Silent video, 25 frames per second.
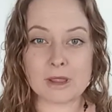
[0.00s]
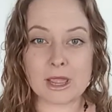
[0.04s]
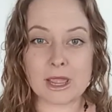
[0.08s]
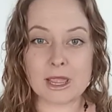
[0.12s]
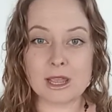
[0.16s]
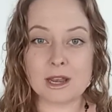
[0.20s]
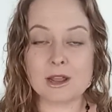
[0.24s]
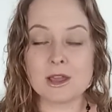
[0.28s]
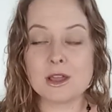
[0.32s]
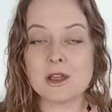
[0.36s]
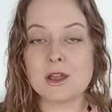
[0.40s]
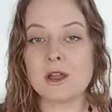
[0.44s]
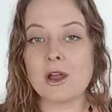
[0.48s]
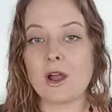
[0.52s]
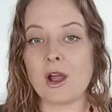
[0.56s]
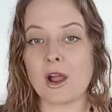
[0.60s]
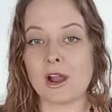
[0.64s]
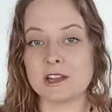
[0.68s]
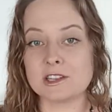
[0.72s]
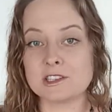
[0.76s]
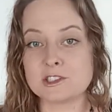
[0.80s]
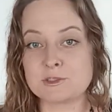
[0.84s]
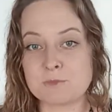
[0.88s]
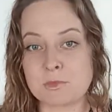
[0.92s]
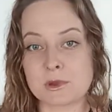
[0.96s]
right?
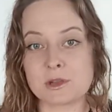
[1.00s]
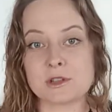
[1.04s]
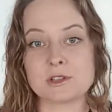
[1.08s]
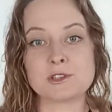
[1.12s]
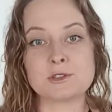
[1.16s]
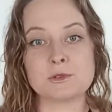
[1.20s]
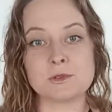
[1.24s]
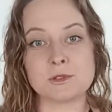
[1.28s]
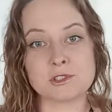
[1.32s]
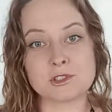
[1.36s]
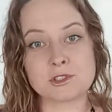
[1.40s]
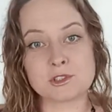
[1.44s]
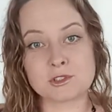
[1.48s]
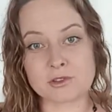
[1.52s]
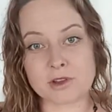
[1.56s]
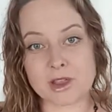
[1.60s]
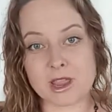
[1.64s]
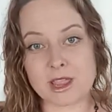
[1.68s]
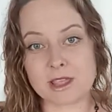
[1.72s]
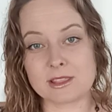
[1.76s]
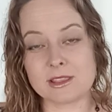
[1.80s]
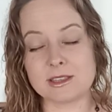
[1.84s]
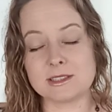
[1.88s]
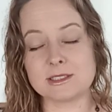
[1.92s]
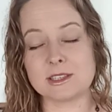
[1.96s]
Our spiritual
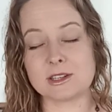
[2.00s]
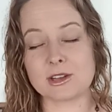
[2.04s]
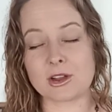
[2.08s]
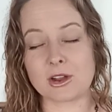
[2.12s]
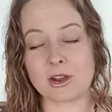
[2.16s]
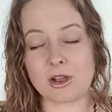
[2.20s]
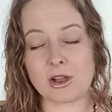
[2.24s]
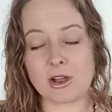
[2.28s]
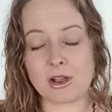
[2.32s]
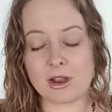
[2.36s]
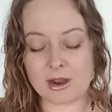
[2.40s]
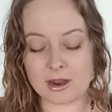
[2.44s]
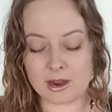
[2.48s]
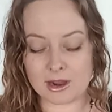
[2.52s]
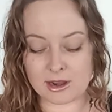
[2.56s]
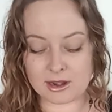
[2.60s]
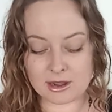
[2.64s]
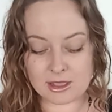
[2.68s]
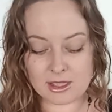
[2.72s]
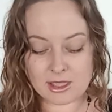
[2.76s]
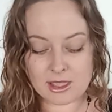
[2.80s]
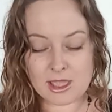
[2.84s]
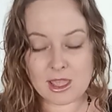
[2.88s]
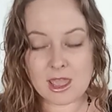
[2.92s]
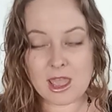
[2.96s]
strength is in our
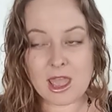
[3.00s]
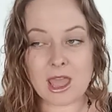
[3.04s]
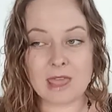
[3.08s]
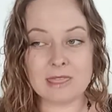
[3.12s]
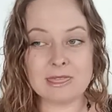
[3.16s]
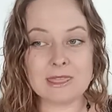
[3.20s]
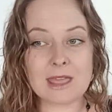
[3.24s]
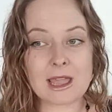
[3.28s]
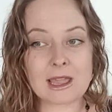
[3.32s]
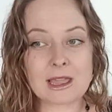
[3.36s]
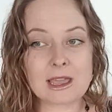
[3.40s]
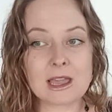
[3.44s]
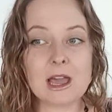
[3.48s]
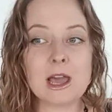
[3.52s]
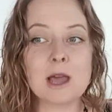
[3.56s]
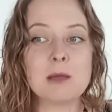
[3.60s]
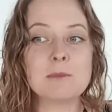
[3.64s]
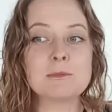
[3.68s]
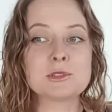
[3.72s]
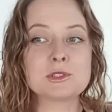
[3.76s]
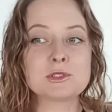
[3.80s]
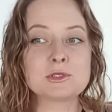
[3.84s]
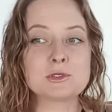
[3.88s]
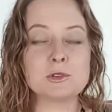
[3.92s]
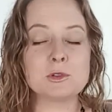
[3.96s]
heart. And that
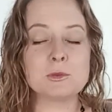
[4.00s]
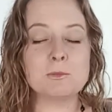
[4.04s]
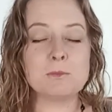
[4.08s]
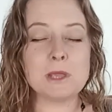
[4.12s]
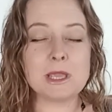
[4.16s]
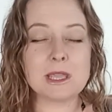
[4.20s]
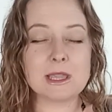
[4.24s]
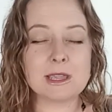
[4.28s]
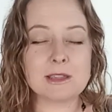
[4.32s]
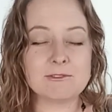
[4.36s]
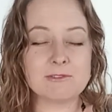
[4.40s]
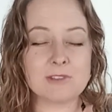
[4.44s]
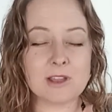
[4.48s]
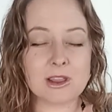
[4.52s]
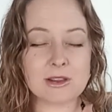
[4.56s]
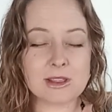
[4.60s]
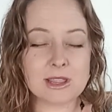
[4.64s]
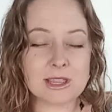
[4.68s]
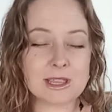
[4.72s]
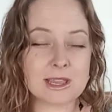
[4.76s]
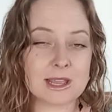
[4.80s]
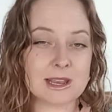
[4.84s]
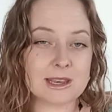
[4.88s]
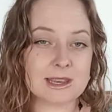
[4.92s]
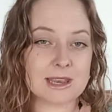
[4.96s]
comes through being
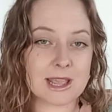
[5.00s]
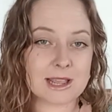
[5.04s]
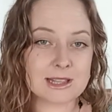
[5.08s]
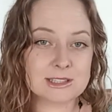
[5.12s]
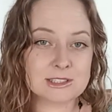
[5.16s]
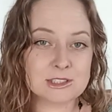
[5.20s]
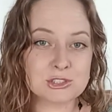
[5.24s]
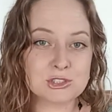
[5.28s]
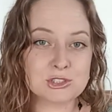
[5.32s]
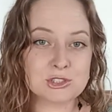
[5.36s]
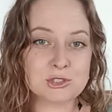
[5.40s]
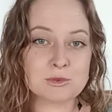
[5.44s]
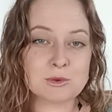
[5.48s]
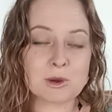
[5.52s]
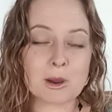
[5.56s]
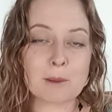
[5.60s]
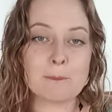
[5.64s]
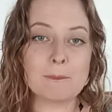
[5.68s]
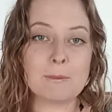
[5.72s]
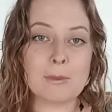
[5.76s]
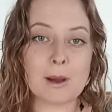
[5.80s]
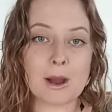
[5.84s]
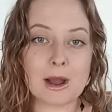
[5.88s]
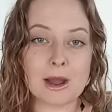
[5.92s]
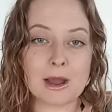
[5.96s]
very connected to
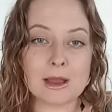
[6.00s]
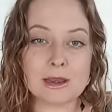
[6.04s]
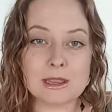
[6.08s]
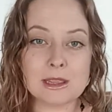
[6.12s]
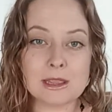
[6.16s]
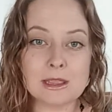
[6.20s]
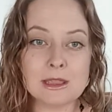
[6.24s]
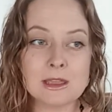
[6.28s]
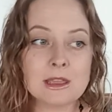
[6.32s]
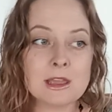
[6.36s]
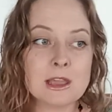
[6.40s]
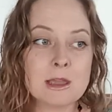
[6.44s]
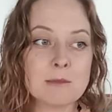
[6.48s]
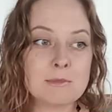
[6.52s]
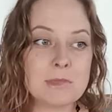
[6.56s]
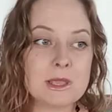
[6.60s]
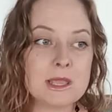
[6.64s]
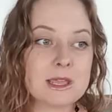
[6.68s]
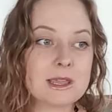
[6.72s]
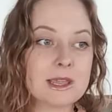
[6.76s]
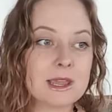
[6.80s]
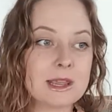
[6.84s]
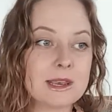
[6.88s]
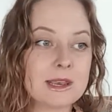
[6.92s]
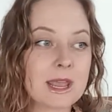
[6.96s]
our body,
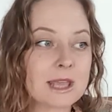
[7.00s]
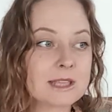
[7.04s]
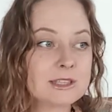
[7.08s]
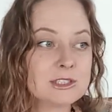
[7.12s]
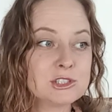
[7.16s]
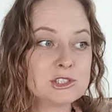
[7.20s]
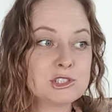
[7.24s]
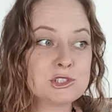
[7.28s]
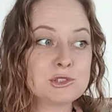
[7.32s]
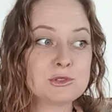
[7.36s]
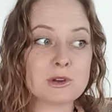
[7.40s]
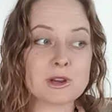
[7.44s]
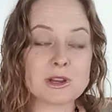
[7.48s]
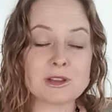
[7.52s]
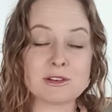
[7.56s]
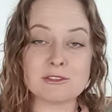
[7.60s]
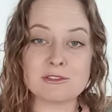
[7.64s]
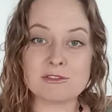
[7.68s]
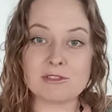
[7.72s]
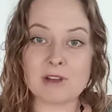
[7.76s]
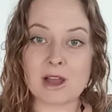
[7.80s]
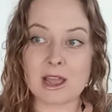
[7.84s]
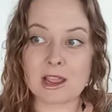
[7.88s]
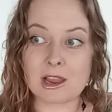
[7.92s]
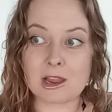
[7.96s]
being connected to our
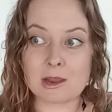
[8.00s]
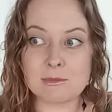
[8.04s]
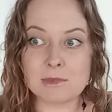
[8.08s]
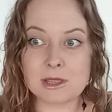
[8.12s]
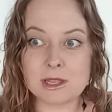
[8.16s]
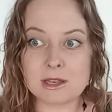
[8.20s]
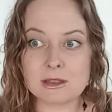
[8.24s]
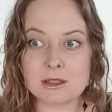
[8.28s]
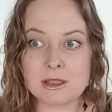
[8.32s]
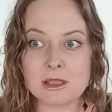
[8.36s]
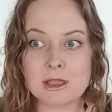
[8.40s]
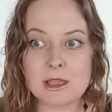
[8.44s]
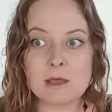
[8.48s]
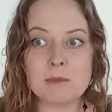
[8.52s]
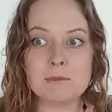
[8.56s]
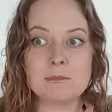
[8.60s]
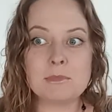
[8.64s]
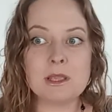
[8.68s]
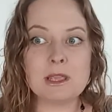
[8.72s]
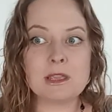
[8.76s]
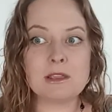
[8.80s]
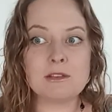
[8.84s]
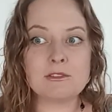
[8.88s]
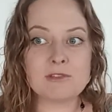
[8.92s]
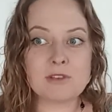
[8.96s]
environment,
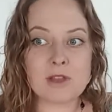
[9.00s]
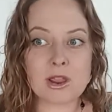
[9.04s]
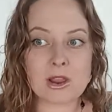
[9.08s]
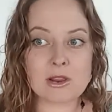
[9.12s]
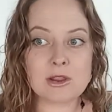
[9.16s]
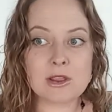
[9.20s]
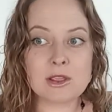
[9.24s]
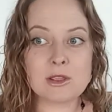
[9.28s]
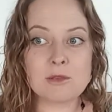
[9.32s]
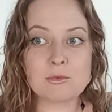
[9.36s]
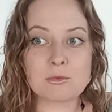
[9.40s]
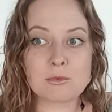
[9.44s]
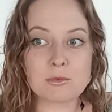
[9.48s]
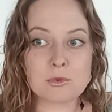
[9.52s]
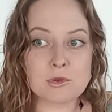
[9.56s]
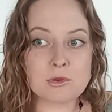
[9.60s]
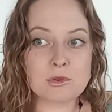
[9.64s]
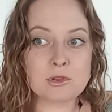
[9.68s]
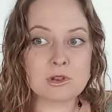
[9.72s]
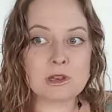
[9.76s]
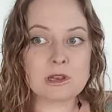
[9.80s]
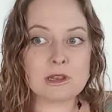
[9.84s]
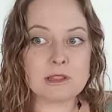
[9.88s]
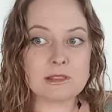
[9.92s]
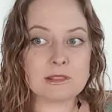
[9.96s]
being very
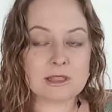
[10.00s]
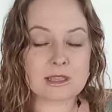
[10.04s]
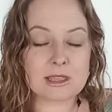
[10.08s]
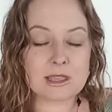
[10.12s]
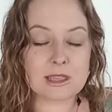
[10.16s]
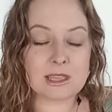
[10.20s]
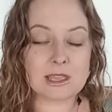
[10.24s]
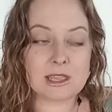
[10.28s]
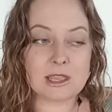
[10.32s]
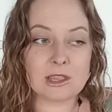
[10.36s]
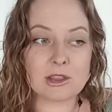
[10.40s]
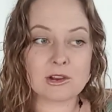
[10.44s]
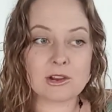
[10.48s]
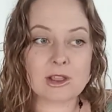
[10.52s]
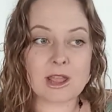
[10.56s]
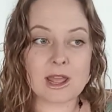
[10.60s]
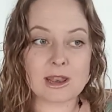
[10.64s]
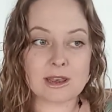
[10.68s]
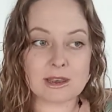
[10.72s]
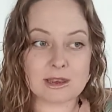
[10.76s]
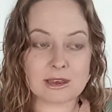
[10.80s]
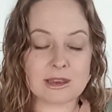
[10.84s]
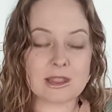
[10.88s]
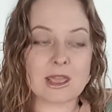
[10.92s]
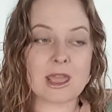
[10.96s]
rooted in the here
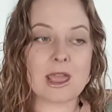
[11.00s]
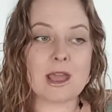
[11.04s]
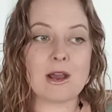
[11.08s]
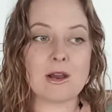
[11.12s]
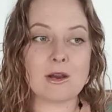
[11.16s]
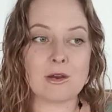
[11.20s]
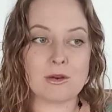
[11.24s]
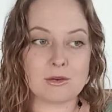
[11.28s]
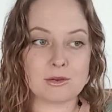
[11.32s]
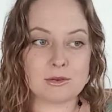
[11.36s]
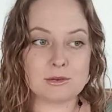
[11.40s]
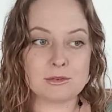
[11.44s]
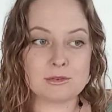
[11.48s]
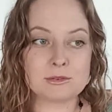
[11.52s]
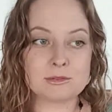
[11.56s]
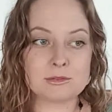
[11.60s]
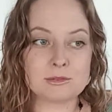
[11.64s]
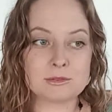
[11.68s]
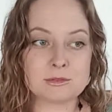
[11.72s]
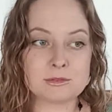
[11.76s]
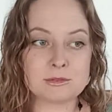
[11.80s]
and now,